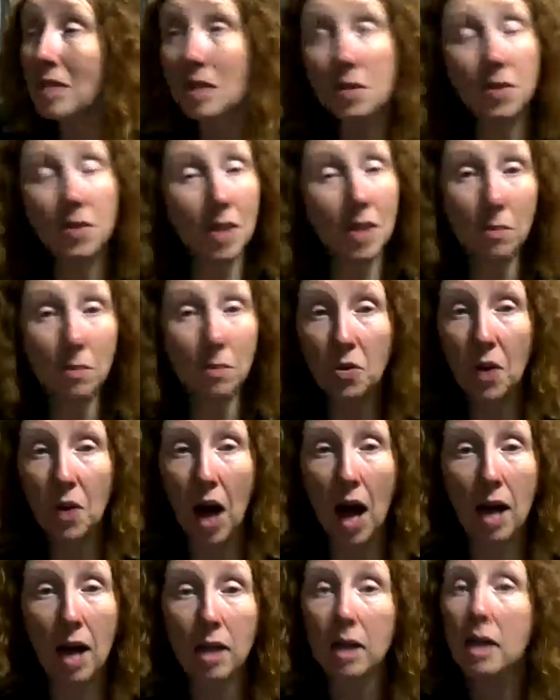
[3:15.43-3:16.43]
some do
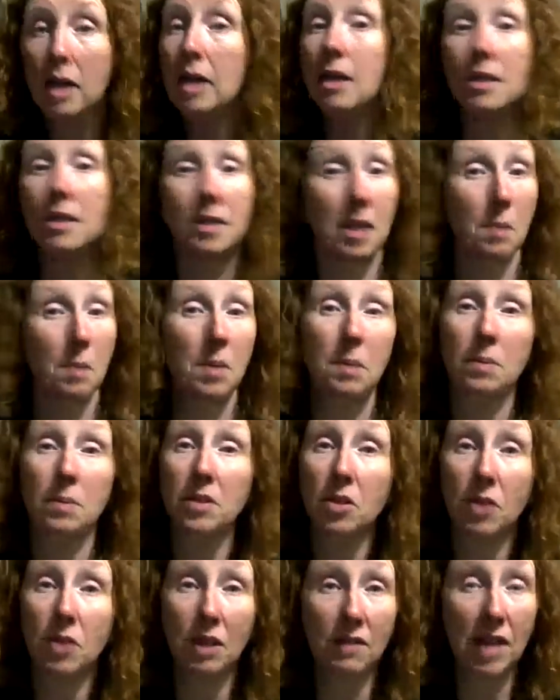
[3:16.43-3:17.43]
not. Some people
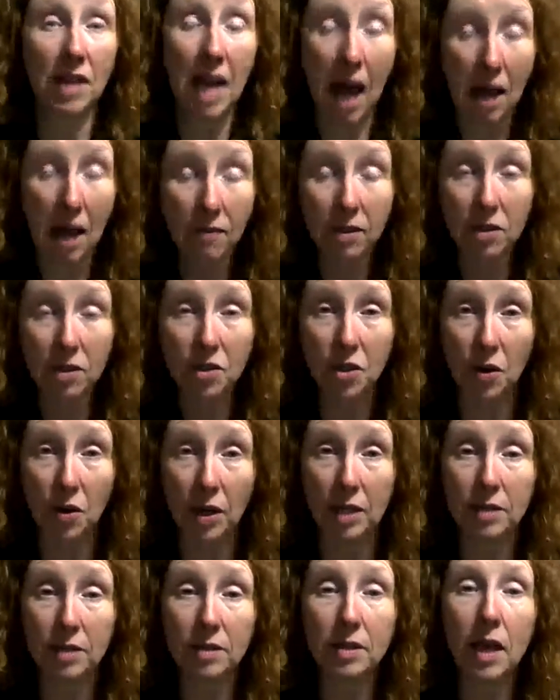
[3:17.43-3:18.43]
don't even have
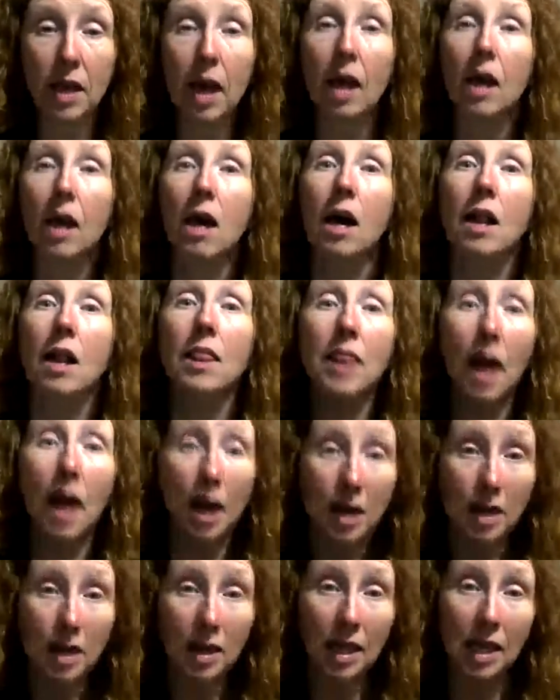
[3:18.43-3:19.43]
insurance.
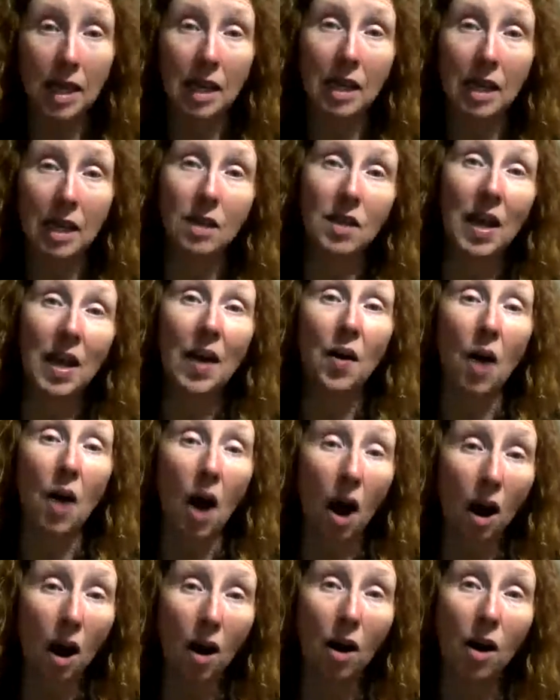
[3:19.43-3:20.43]
Luckily, there
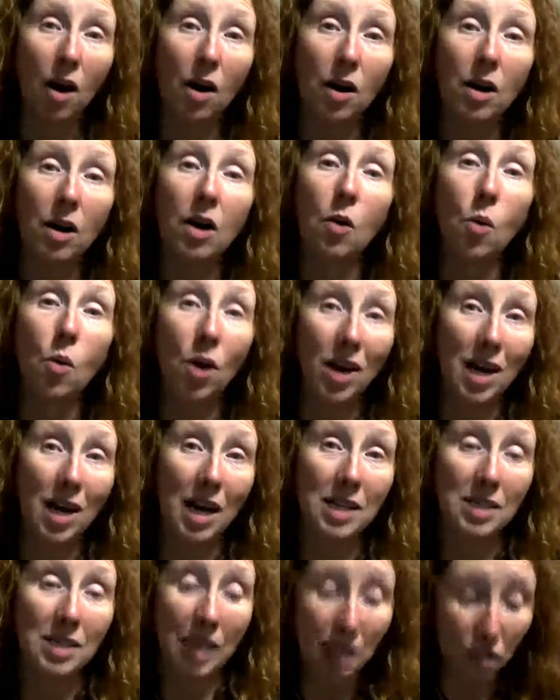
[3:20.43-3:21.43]
are
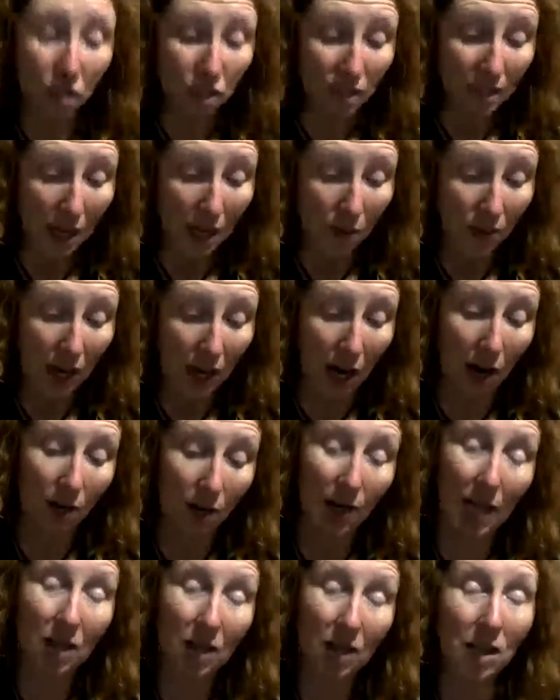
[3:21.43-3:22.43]
organizations out there,
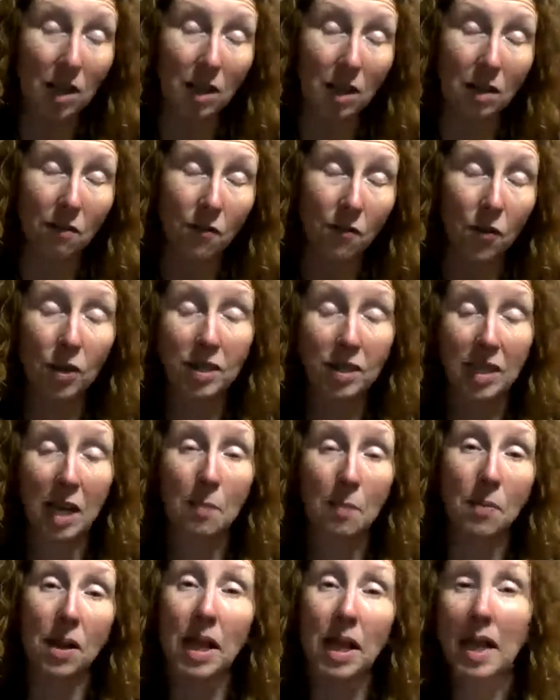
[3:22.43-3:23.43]
for
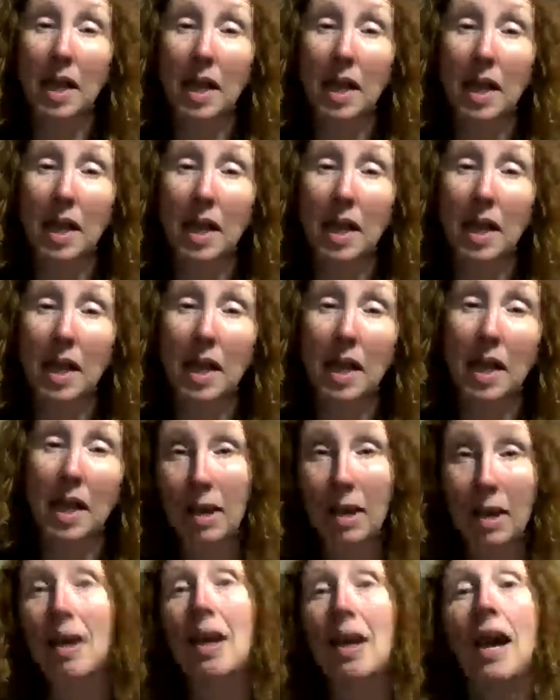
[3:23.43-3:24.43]
example, I live in
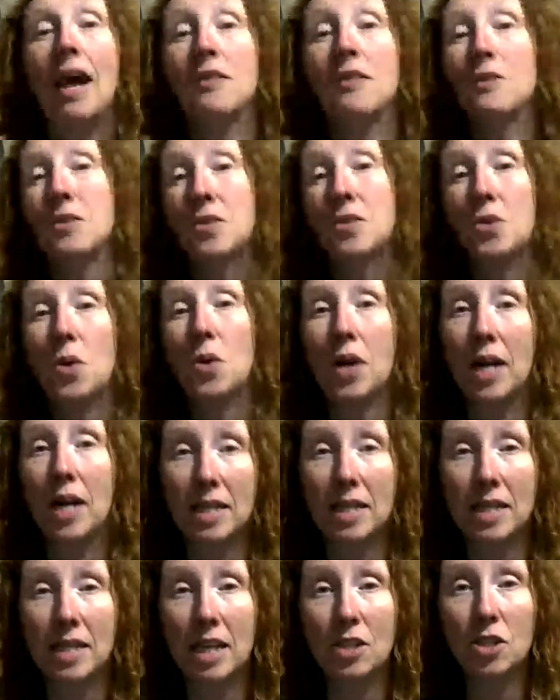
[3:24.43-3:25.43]
Maine, and there's an
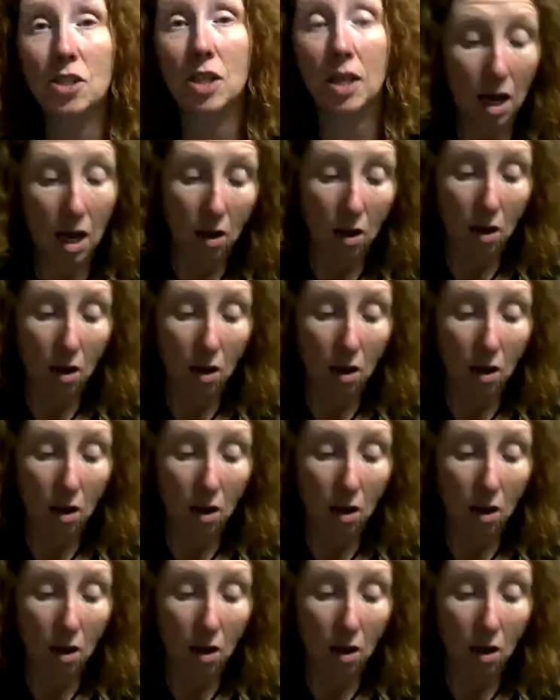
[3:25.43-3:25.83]
organization,